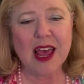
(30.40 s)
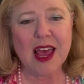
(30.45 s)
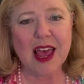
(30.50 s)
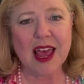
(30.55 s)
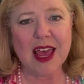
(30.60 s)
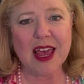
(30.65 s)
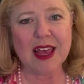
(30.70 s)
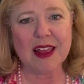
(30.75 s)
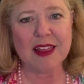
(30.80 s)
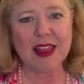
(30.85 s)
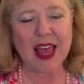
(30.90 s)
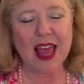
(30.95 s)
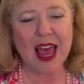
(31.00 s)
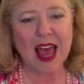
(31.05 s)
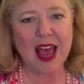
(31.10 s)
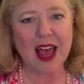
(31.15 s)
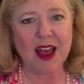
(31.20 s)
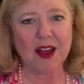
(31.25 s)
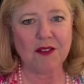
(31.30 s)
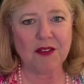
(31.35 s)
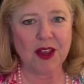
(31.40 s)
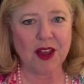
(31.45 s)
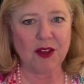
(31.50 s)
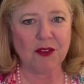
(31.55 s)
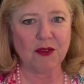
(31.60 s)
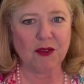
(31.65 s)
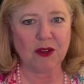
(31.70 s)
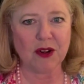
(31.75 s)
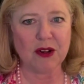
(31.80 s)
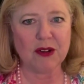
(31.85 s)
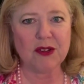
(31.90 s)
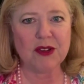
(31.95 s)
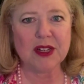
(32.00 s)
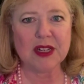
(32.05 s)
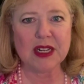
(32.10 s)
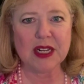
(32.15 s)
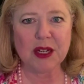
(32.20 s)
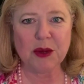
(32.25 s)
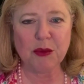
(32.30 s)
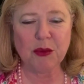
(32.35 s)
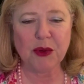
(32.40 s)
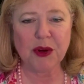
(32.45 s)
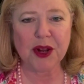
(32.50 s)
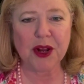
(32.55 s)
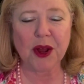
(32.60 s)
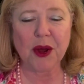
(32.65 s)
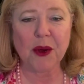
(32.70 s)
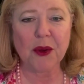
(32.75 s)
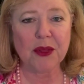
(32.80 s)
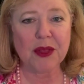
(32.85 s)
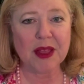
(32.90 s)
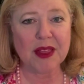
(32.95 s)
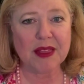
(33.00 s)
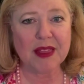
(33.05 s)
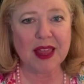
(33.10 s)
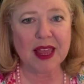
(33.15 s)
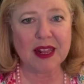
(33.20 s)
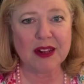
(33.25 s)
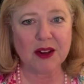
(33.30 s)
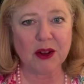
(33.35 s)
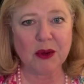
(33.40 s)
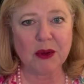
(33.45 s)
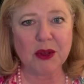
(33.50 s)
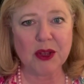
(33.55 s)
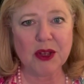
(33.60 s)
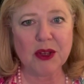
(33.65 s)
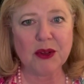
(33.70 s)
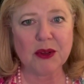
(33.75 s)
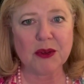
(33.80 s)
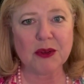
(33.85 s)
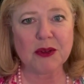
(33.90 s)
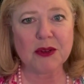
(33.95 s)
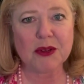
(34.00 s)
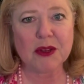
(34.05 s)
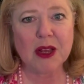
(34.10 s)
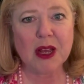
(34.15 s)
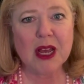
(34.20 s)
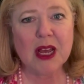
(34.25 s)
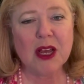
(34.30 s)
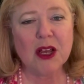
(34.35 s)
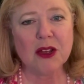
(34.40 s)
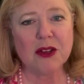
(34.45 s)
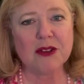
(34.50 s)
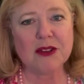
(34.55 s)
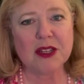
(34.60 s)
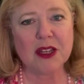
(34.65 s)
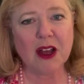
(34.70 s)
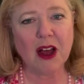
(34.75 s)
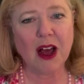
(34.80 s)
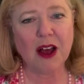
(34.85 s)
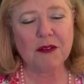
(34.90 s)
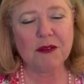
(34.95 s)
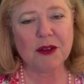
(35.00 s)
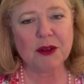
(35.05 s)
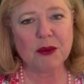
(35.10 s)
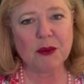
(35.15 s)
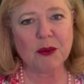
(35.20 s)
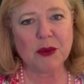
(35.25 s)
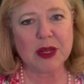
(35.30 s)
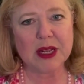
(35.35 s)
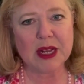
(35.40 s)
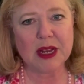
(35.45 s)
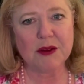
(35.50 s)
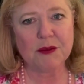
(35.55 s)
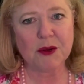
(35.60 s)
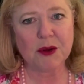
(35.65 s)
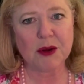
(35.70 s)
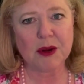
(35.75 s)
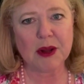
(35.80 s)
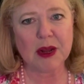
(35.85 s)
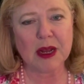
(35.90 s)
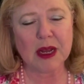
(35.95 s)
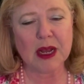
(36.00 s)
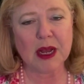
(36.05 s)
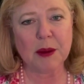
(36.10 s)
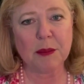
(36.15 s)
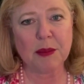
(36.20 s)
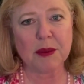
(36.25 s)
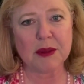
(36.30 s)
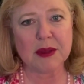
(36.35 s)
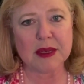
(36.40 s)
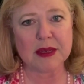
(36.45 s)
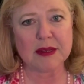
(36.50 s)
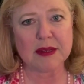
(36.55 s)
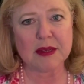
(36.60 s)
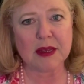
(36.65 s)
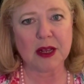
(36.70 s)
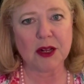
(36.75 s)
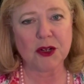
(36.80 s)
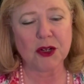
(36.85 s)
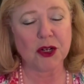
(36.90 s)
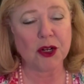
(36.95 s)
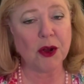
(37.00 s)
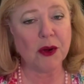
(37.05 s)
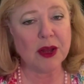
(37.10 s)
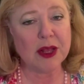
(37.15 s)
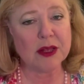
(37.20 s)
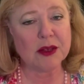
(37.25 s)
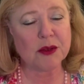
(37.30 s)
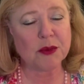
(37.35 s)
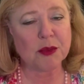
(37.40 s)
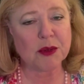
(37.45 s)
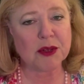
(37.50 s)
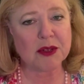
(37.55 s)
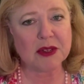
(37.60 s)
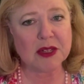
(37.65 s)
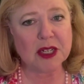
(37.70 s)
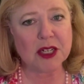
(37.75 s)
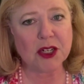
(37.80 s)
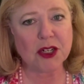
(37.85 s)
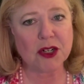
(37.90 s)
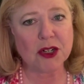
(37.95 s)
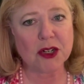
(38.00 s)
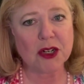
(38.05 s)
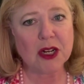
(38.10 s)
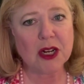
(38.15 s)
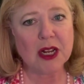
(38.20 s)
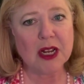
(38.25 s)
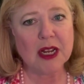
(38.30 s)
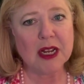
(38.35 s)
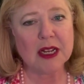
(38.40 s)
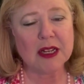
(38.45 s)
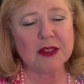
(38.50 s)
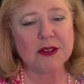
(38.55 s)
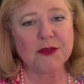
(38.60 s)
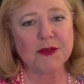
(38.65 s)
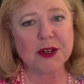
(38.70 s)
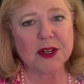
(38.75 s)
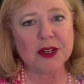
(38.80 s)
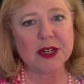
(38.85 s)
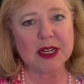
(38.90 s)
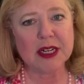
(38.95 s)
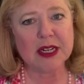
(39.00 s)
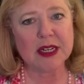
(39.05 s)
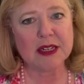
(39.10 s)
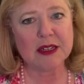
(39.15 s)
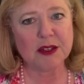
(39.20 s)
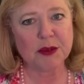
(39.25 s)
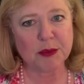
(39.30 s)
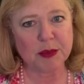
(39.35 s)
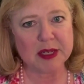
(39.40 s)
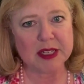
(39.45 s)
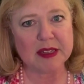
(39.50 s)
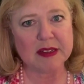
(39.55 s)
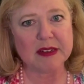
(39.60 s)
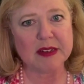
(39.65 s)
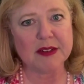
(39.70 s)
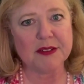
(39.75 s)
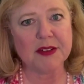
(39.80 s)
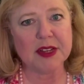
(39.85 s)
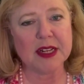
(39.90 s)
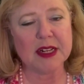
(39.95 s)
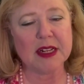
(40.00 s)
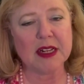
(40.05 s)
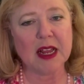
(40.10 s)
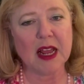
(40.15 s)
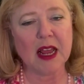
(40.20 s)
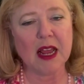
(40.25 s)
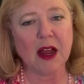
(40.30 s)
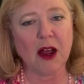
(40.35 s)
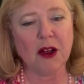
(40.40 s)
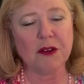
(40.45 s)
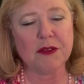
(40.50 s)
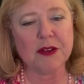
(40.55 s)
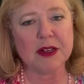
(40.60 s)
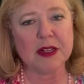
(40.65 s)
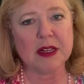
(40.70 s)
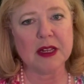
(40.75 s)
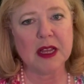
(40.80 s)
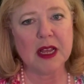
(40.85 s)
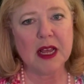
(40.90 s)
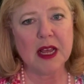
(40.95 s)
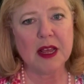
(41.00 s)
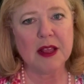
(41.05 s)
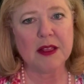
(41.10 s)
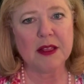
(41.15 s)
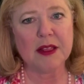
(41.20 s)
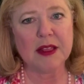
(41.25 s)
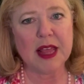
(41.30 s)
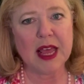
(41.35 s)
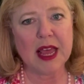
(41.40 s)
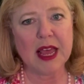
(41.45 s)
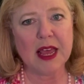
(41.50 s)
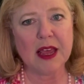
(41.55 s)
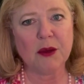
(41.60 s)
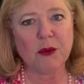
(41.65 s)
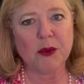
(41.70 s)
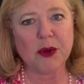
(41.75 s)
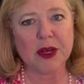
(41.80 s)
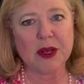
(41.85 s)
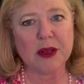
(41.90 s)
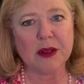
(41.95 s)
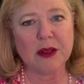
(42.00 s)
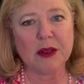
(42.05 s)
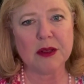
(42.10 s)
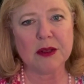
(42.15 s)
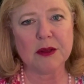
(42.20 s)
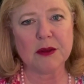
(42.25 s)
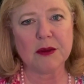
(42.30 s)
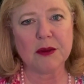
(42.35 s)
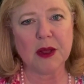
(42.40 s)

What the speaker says: and they have a frozen embryo that they don't use. You see, often whenever a couple is undergoing this procedure, it's very expensive, and often they will